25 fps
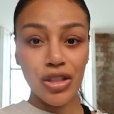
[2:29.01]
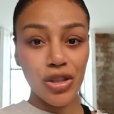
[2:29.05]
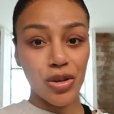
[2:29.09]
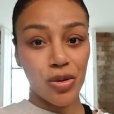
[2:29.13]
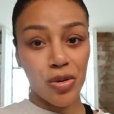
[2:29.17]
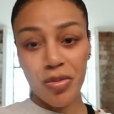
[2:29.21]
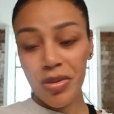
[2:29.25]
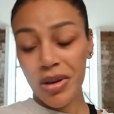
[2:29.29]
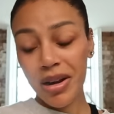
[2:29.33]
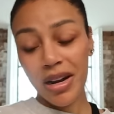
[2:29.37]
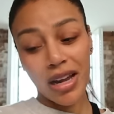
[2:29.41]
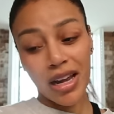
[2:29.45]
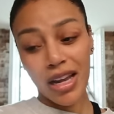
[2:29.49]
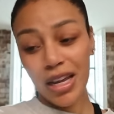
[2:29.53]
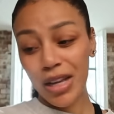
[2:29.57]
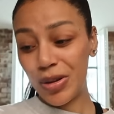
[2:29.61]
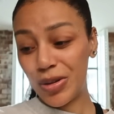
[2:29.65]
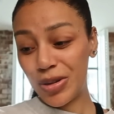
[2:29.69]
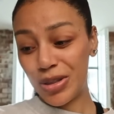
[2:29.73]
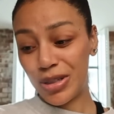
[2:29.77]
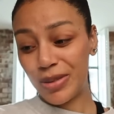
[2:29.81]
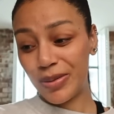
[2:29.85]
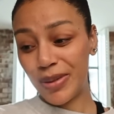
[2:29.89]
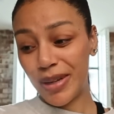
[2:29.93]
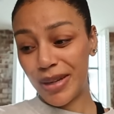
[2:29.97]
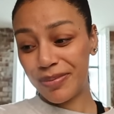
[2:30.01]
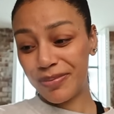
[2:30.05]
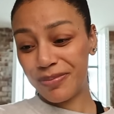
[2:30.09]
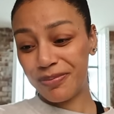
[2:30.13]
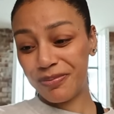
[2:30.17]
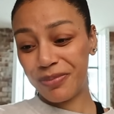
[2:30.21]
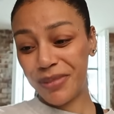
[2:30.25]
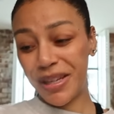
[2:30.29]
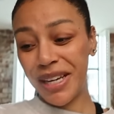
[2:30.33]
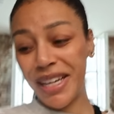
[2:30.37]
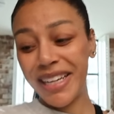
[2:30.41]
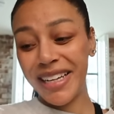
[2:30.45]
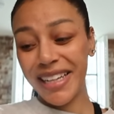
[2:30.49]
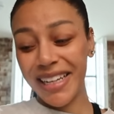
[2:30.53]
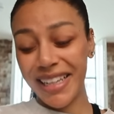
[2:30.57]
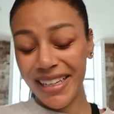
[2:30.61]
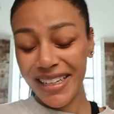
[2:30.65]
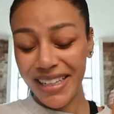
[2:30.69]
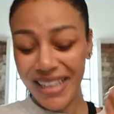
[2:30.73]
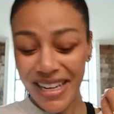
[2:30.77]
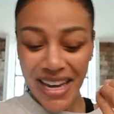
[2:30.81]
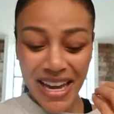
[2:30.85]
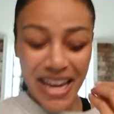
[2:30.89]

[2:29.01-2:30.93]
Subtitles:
so we better get used to it.